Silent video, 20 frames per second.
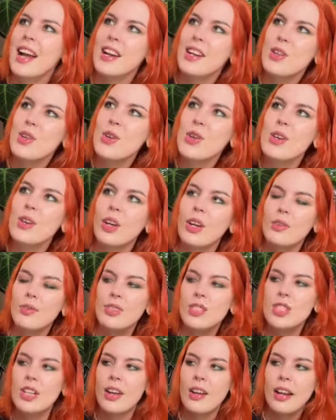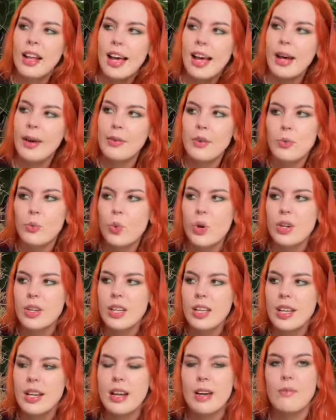and you can kind of style it how you want.
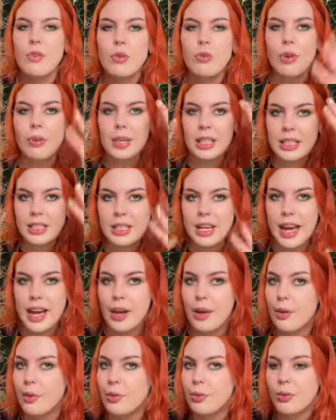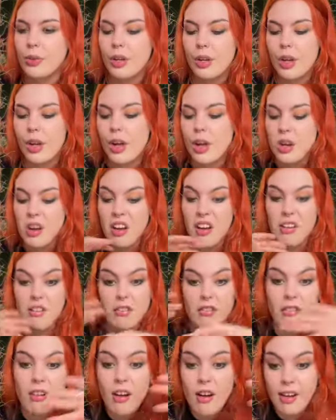You can have it growing down,
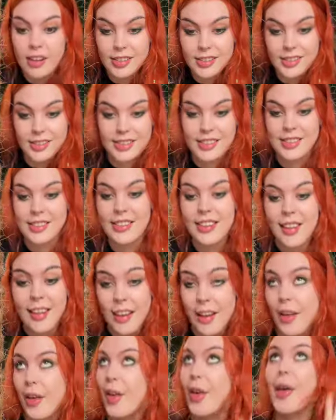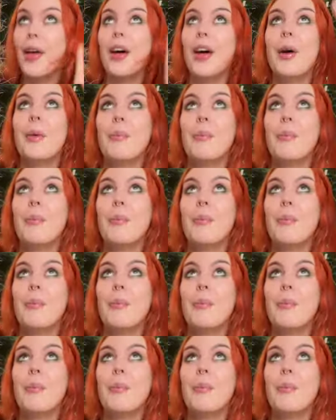across, up.